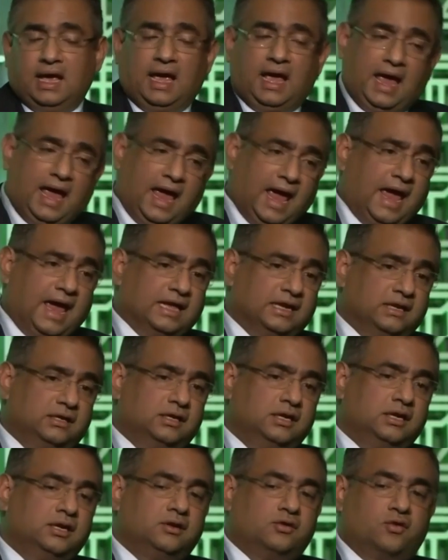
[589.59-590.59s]
and
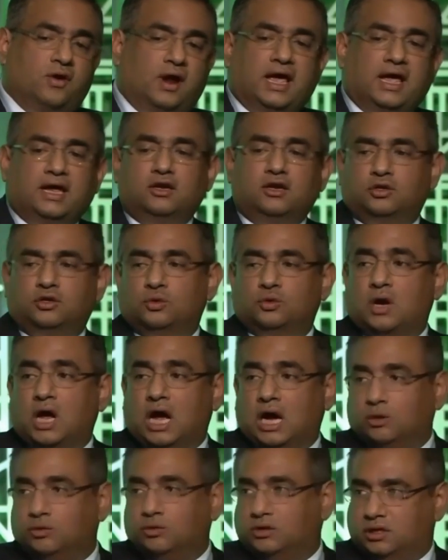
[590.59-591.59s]
trying to
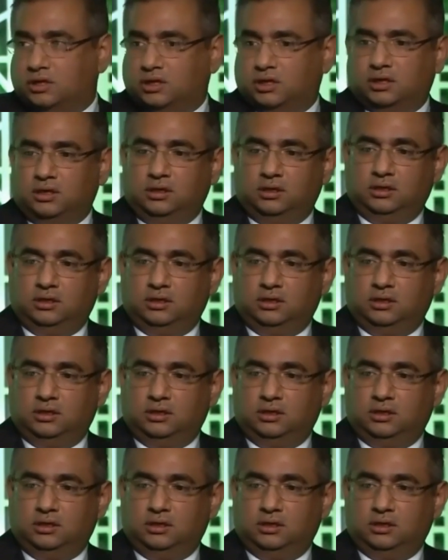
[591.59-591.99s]
counter